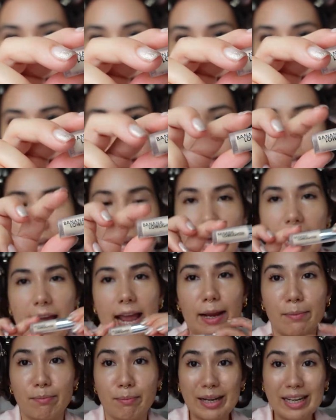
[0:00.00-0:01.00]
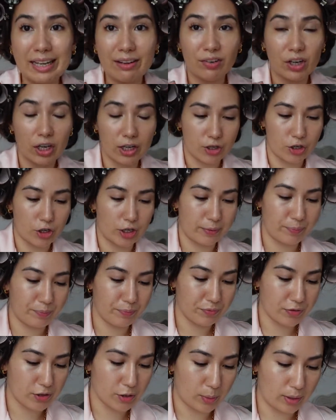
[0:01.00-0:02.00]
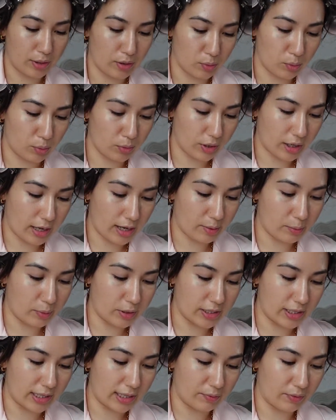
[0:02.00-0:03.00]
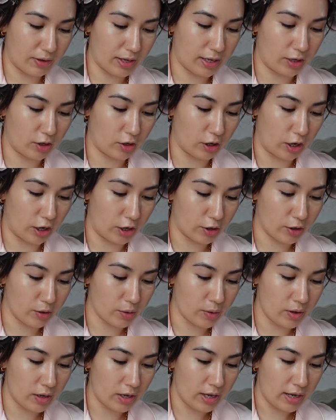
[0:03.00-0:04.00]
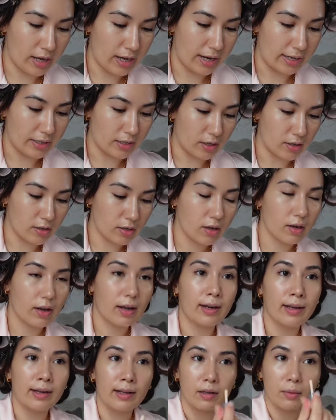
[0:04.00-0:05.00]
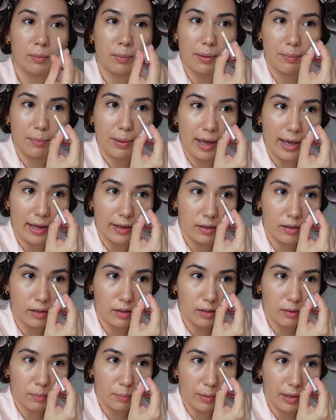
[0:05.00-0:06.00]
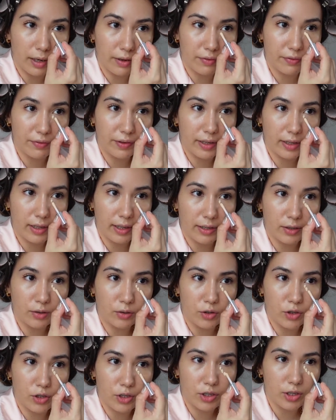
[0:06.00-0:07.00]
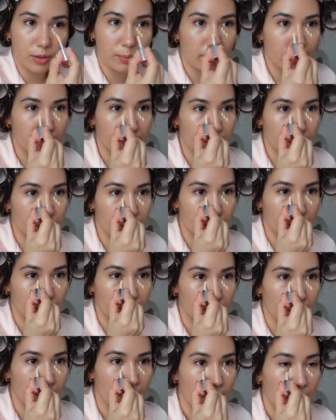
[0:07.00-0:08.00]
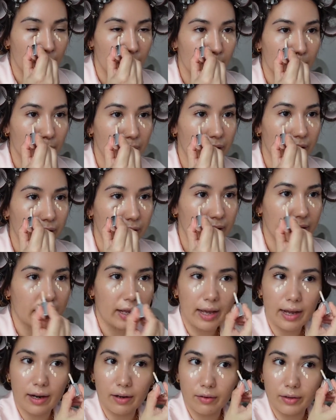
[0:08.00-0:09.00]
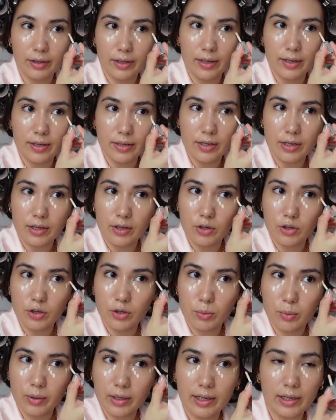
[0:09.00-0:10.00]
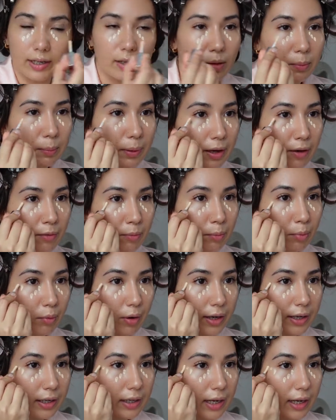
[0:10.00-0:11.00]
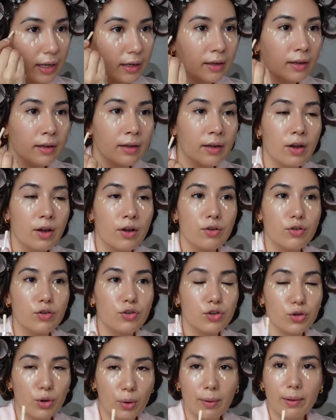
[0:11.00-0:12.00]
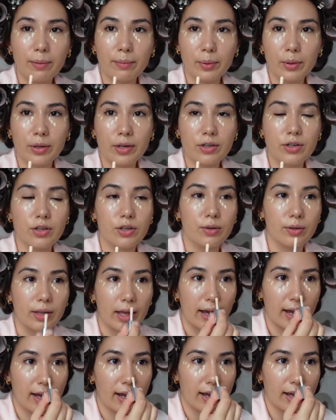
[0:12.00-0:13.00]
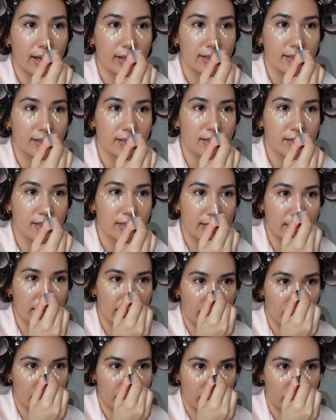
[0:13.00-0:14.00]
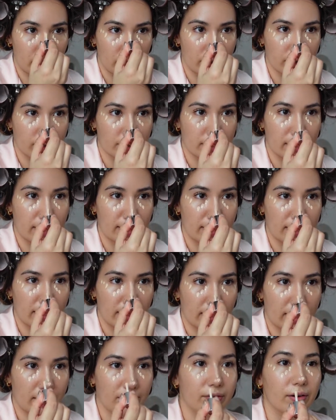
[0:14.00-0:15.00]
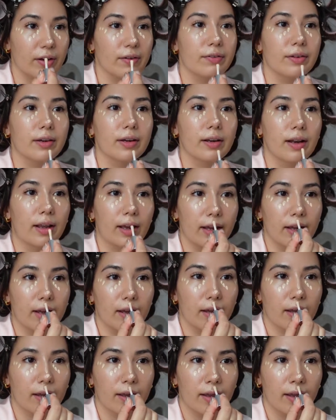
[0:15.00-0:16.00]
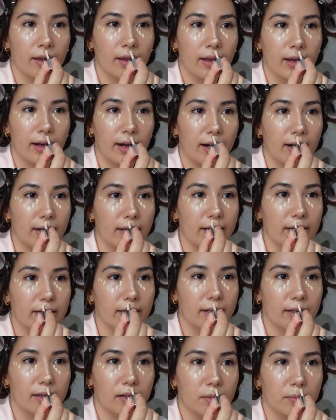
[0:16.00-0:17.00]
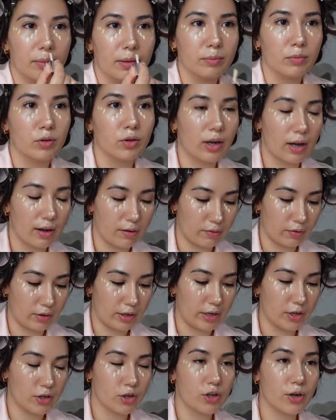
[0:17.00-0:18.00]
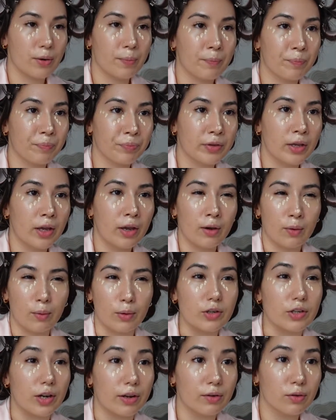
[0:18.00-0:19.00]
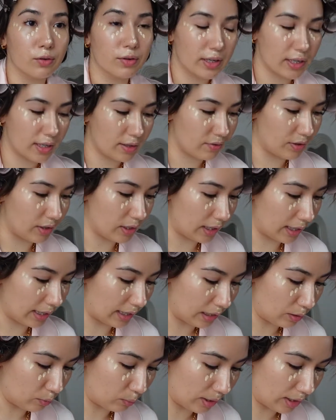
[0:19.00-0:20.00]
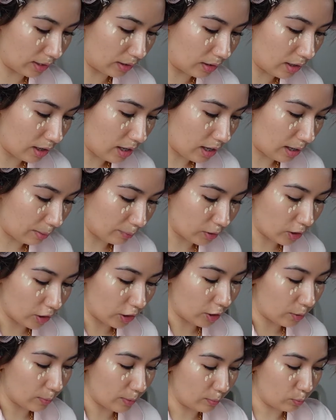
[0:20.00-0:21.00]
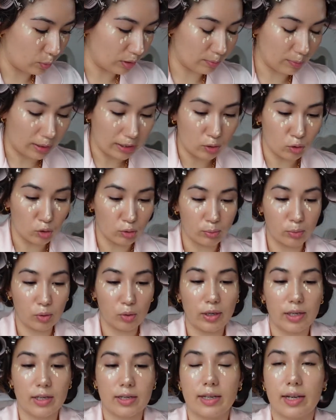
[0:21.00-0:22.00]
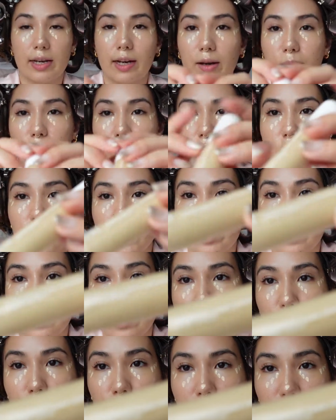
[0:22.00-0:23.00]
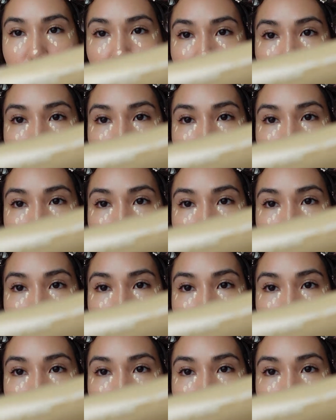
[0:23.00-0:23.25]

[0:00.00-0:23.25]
had a mini version, so I thought that I would give it a go. It does look a little bit pale, but I feel like you're just supposed to put it in areas that you just want a little bit of brightening. So I'm gonna do that and see how it looks, and then if I feel like I need a little bit more coverage, which I already feel like I will, I'm gonna go in with my normal concealer, which is this one from